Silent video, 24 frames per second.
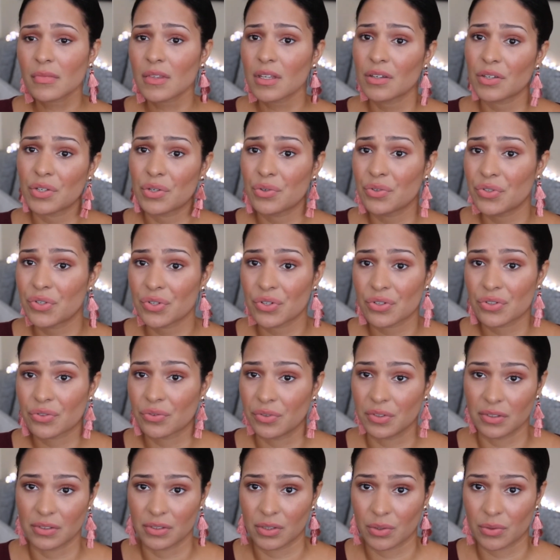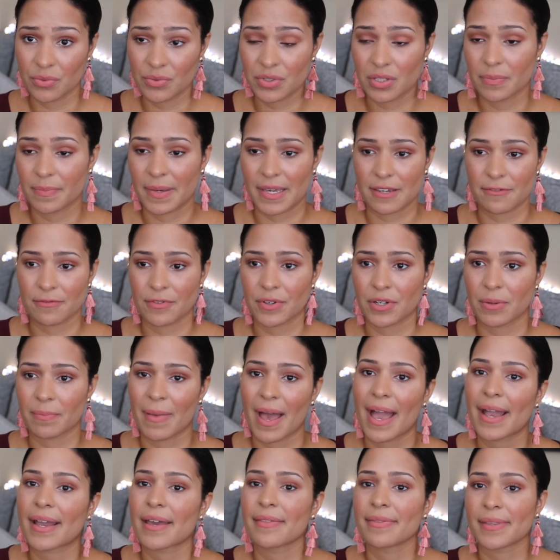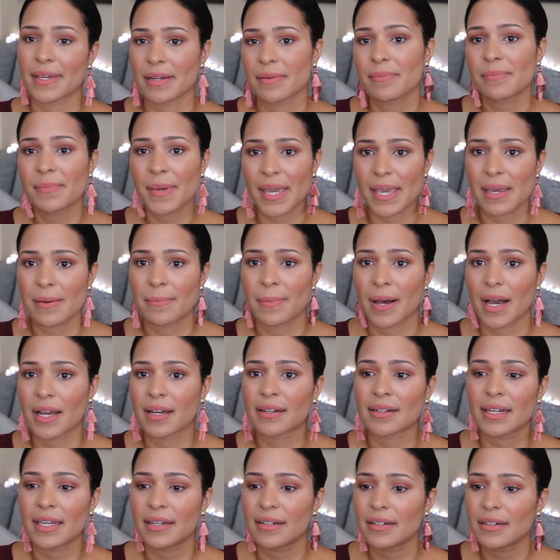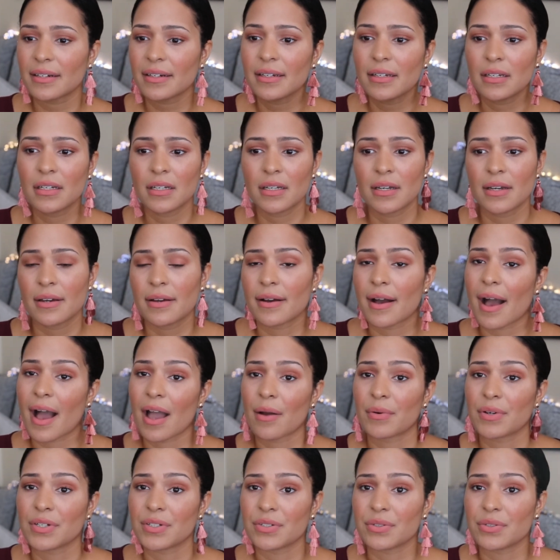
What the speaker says: use your student loan to pay for your Mac and then pay it back later, I would